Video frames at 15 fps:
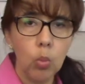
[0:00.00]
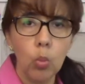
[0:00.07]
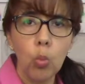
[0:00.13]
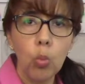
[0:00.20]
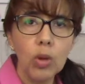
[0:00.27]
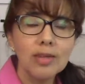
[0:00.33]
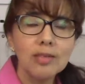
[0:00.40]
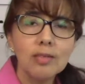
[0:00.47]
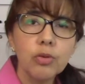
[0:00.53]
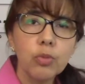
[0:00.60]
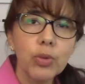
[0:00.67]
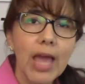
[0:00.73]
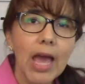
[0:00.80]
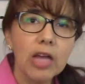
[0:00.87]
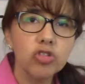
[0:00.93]
What is the
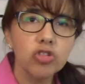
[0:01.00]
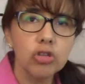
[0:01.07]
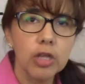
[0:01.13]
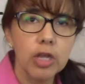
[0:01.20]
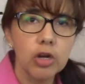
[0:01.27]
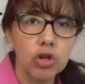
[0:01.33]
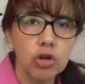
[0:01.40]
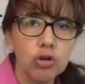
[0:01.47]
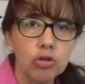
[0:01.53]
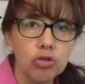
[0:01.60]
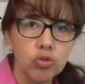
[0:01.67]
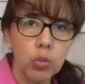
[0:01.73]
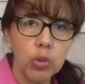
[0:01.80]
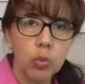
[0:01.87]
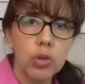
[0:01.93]
reaction that occurs
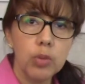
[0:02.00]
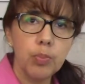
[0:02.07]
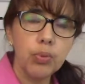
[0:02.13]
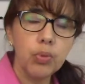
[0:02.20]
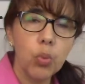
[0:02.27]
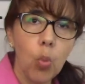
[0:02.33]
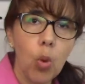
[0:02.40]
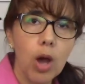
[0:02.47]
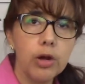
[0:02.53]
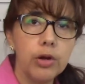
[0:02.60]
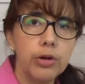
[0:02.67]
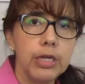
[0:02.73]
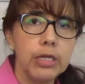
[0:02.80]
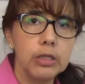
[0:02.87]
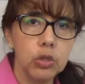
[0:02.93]
when we pour water
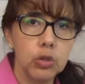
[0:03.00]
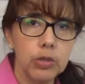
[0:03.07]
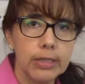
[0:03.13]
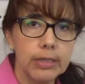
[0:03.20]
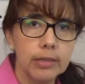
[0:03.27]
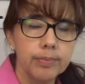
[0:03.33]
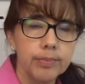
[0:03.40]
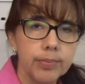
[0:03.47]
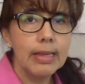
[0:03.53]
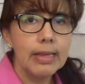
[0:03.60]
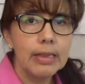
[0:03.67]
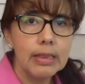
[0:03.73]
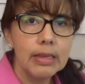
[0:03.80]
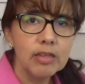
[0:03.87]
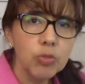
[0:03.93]
into it?
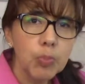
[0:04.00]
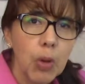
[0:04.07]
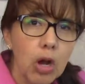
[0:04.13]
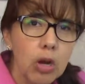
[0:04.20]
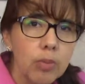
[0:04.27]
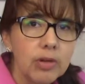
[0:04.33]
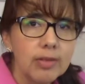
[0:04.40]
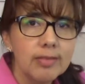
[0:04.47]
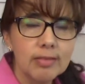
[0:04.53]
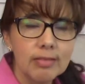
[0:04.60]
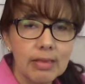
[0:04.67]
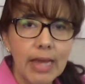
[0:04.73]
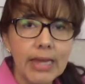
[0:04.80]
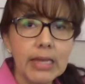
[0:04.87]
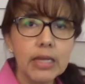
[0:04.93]
This polymer is
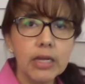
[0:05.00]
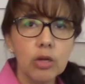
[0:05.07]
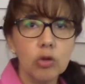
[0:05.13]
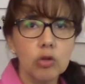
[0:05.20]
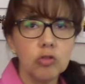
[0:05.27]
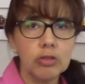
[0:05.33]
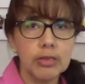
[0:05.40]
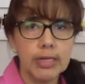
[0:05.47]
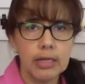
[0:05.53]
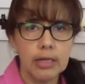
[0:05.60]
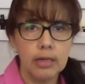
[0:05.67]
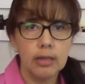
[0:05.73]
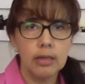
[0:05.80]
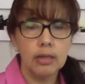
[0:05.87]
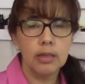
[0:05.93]
slightly cross-linked.
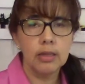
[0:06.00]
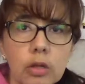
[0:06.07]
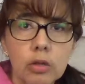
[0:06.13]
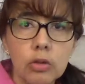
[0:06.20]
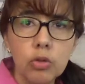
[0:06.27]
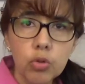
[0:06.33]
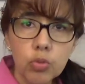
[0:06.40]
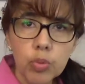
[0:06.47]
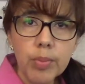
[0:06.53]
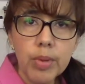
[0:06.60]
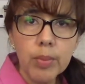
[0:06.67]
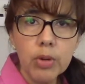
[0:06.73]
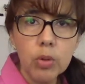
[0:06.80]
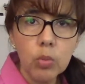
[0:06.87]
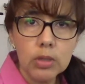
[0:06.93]
Do you
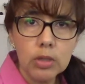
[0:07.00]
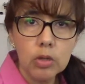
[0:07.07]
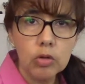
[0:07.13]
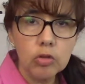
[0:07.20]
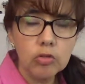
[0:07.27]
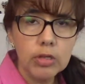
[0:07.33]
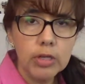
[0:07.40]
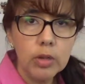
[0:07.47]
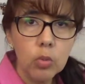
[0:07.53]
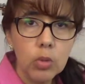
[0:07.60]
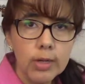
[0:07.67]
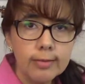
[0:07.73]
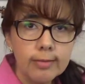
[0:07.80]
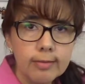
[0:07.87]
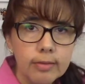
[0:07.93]
remember what cross-link
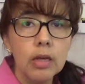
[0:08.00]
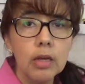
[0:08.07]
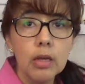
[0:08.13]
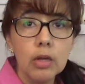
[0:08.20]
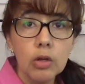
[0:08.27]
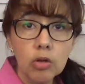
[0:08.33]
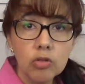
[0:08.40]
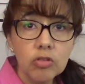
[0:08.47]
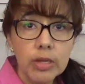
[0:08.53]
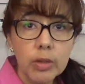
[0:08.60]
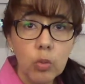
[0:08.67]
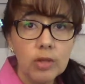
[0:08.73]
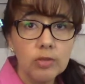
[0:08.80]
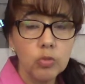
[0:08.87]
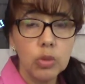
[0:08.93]
was? Cross-link
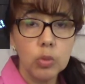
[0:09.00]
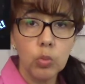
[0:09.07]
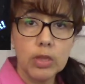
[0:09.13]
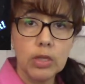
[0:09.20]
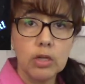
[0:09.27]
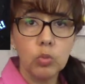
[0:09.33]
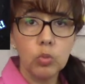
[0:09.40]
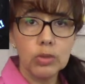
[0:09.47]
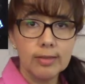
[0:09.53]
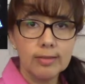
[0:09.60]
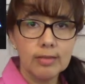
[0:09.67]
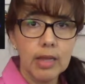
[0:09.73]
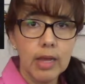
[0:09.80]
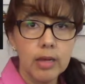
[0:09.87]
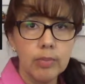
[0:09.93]
was what we did with the
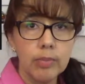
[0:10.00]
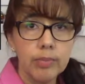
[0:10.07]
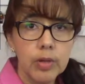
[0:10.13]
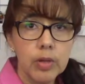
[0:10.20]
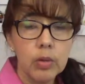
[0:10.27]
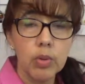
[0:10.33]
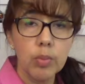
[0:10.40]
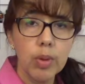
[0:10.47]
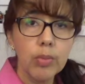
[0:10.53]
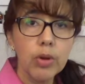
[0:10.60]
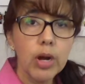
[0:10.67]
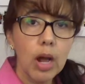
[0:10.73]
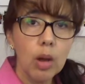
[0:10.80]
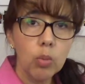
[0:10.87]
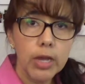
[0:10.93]
slime. Remember
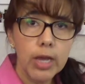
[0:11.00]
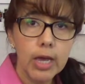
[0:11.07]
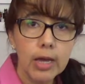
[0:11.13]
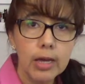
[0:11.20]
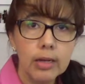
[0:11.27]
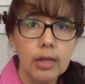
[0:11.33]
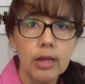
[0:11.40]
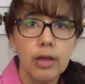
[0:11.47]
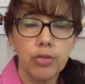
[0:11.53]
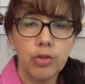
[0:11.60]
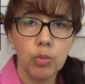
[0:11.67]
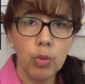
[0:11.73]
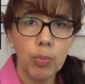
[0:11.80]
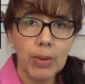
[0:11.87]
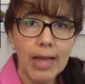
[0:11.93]
how we had a
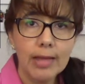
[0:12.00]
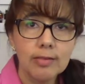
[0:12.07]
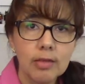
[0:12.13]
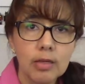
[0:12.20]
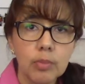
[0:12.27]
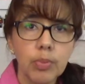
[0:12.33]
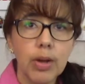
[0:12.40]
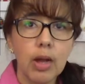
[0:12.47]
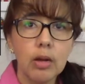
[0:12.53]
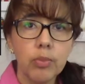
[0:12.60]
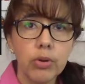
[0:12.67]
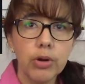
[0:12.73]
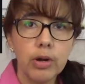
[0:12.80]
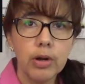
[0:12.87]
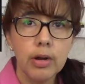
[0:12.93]
thermoplastic polymer?